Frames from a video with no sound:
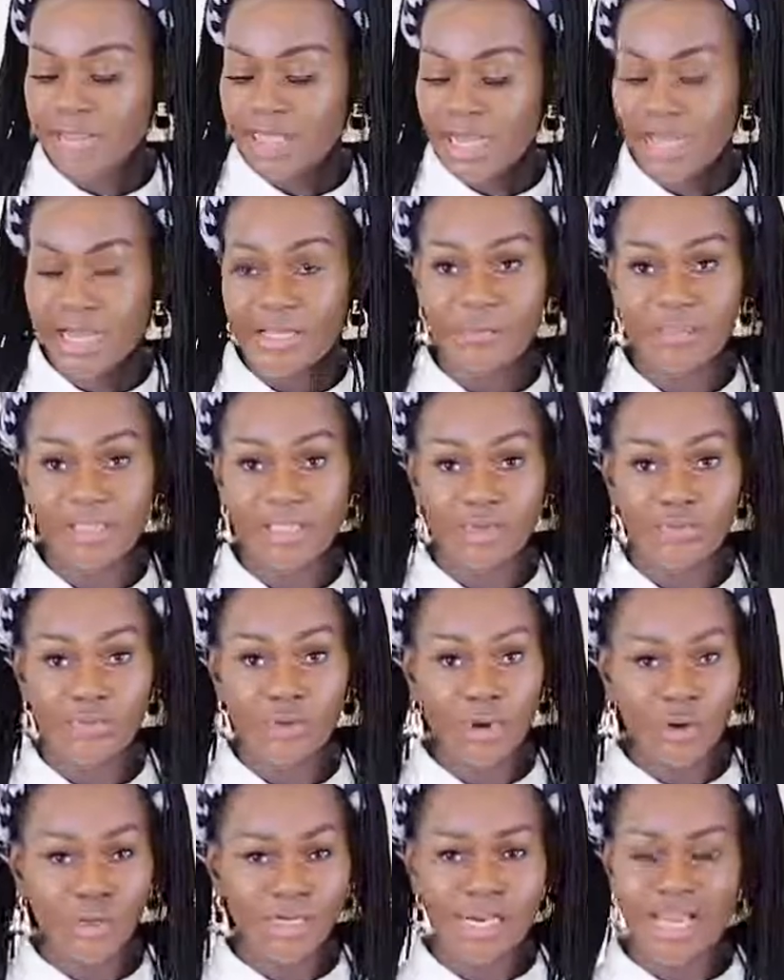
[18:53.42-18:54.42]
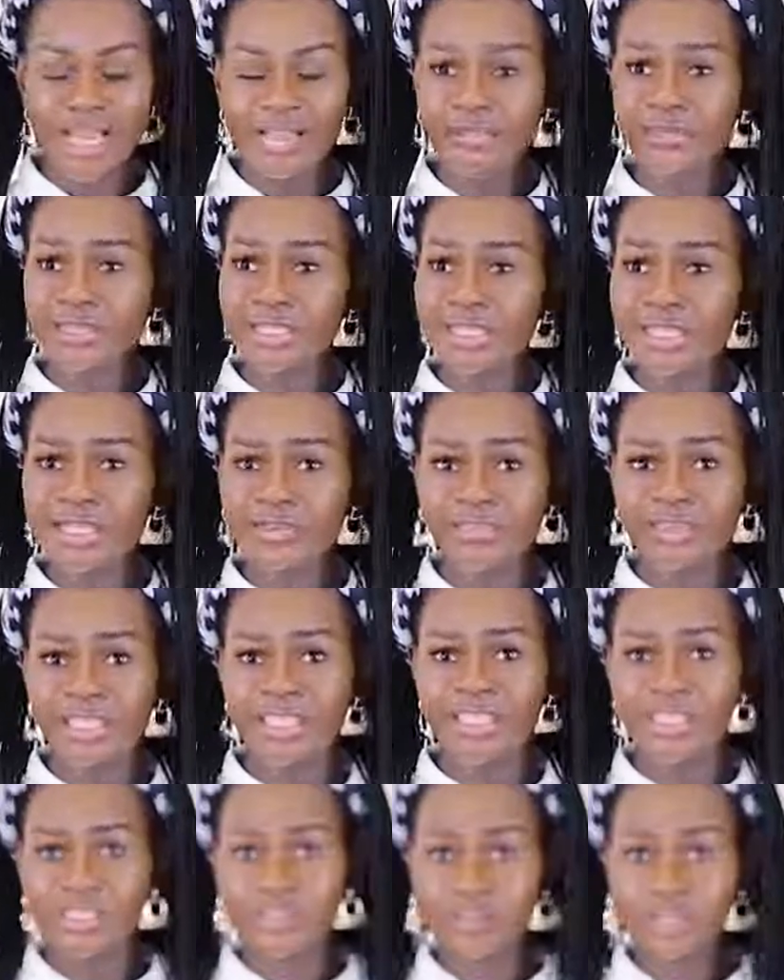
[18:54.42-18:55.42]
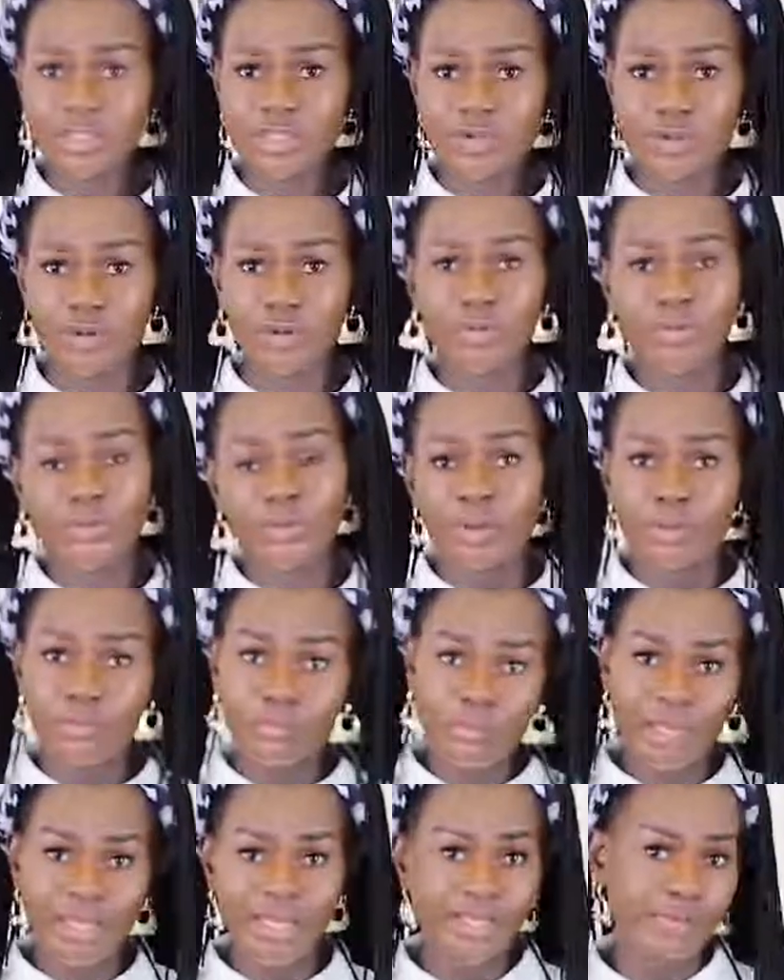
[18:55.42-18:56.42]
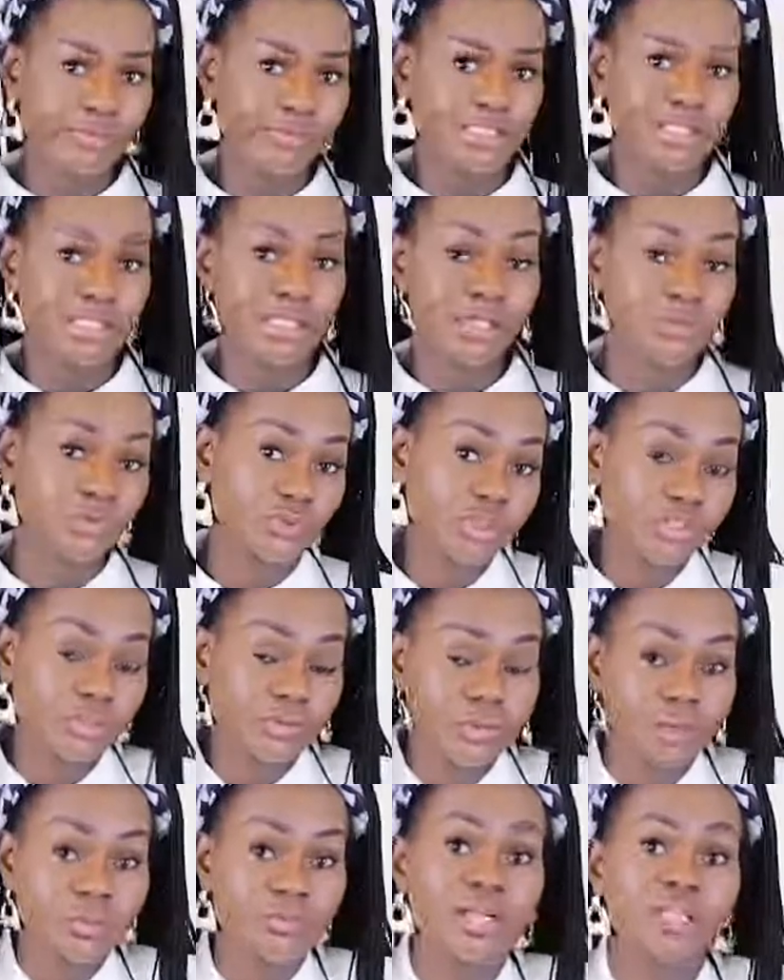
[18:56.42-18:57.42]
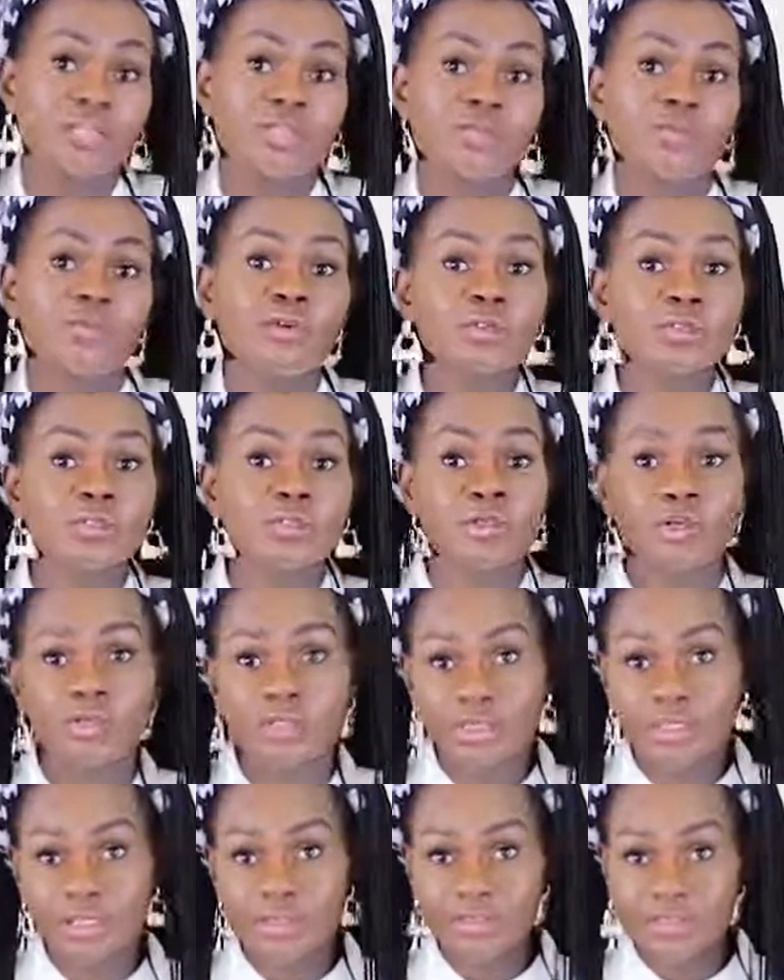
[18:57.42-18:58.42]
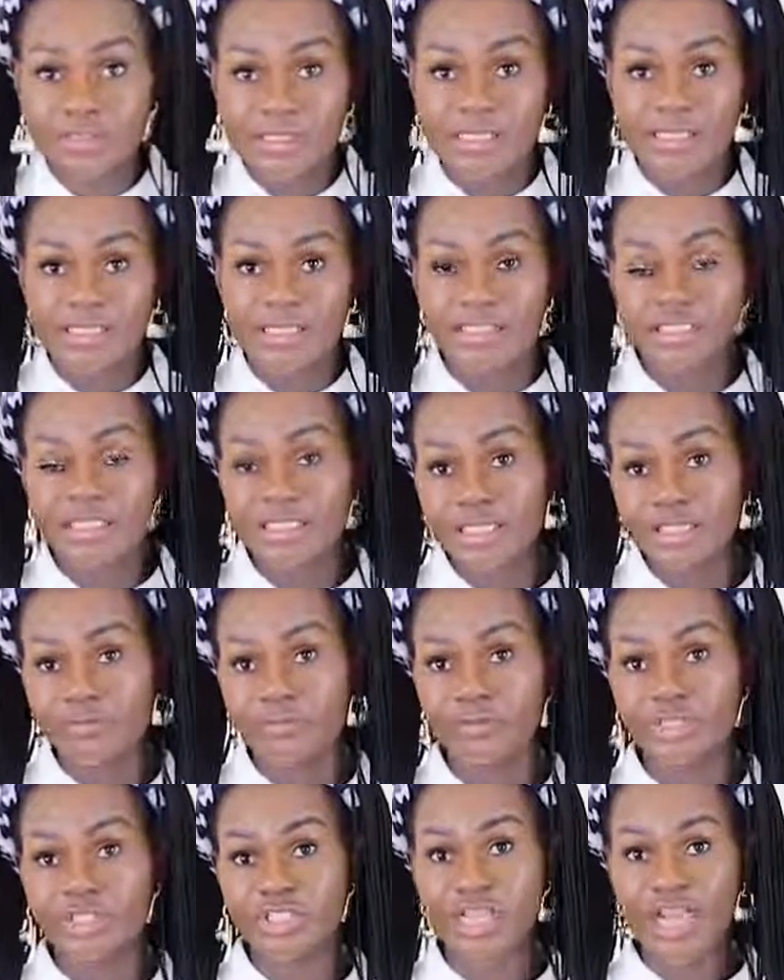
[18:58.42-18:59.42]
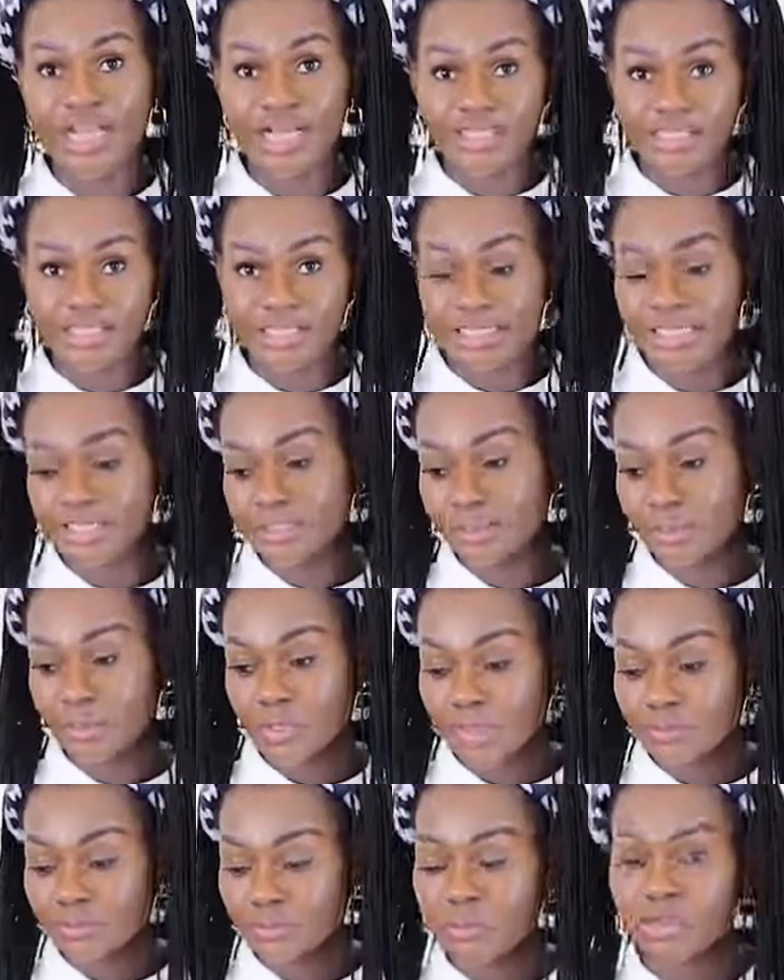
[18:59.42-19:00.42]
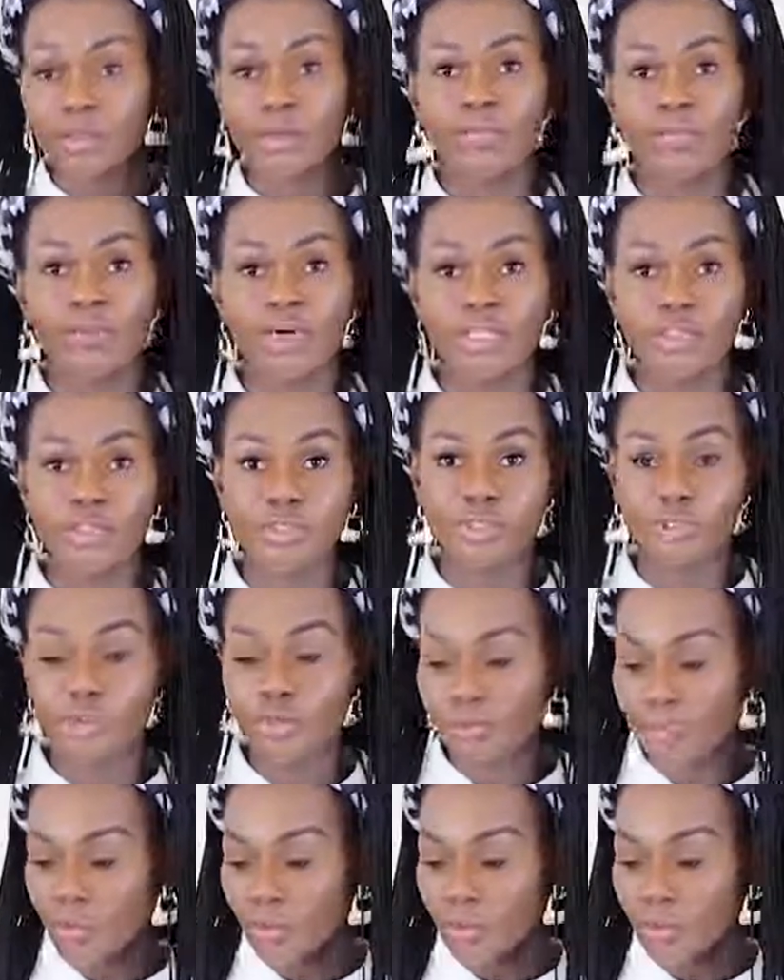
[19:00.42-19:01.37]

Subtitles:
I believe online, Vanilla Valley or so may retail cheaper, but you've also got to consider delivery charges as well when you shop